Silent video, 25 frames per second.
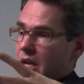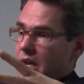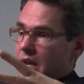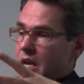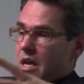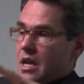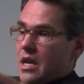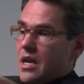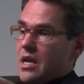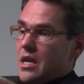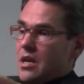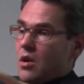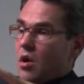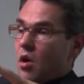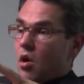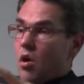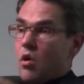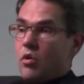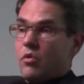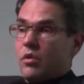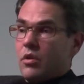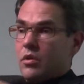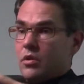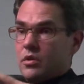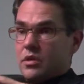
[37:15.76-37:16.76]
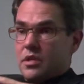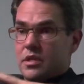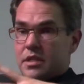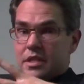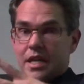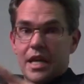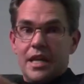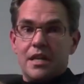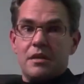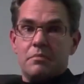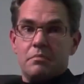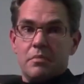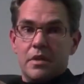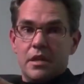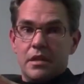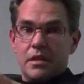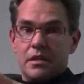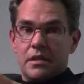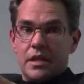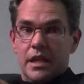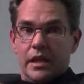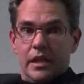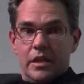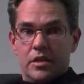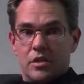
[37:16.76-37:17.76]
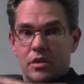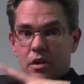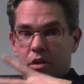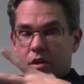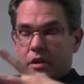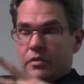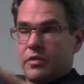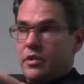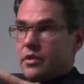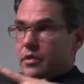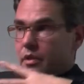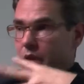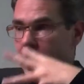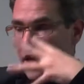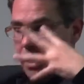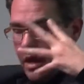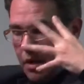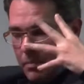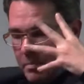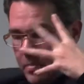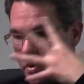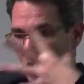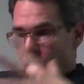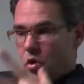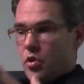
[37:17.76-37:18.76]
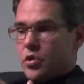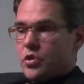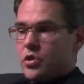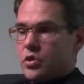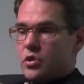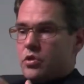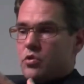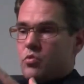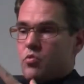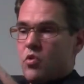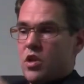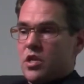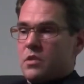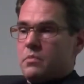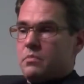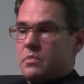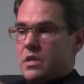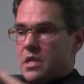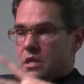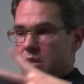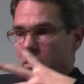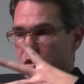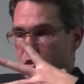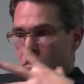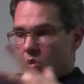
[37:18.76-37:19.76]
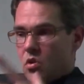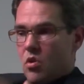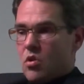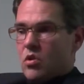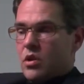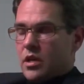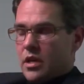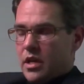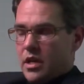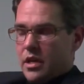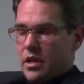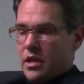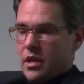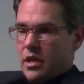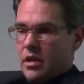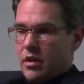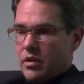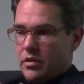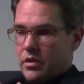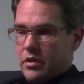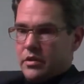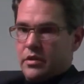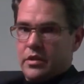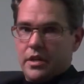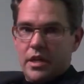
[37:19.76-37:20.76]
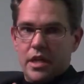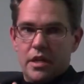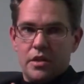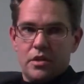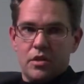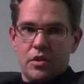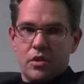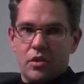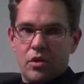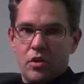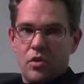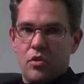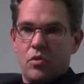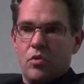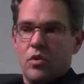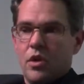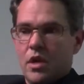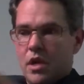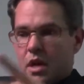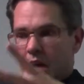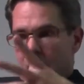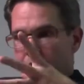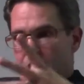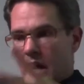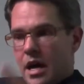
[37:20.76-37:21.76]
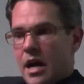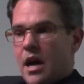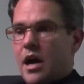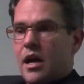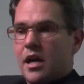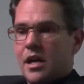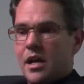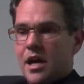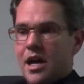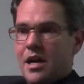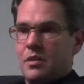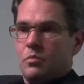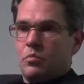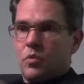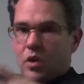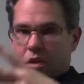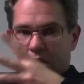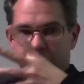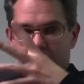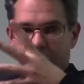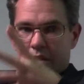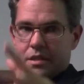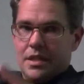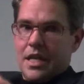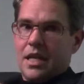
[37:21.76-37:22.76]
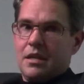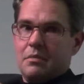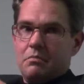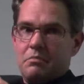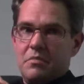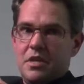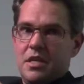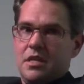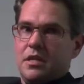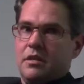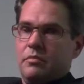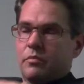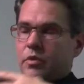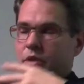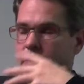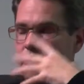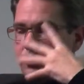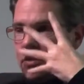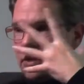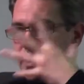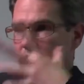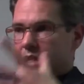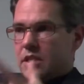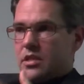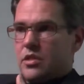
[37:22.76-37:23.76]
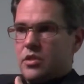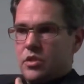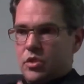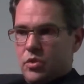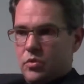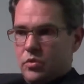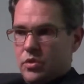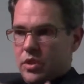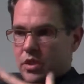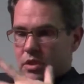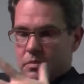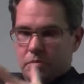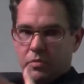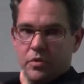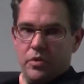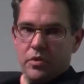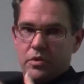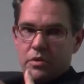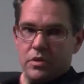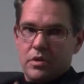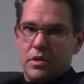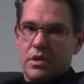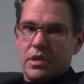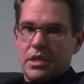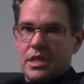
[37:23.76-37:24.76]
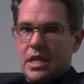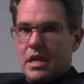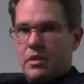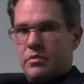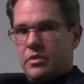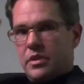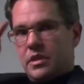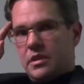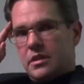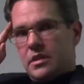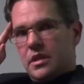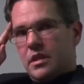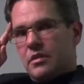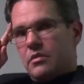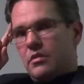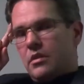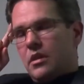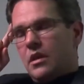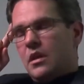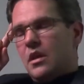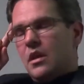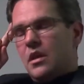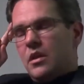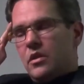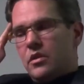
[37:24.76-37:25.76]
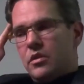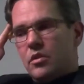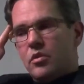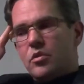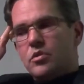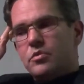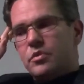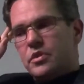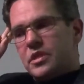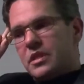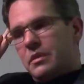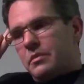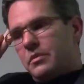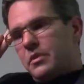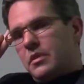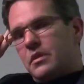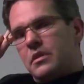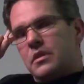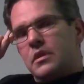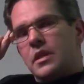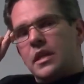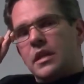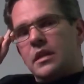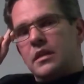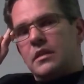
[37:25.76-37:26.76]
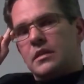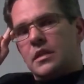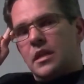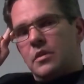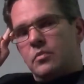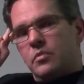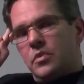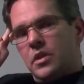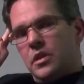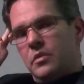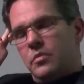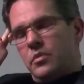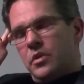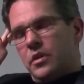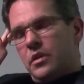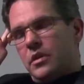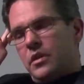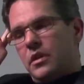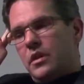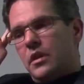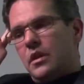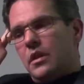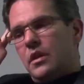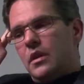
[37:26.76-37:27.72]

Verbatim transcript: a oral statement that is in a person who has been talking one hundred years ago, archive, what does that mean when you listen to this person's sound, et cetera. Those were some of the things that we were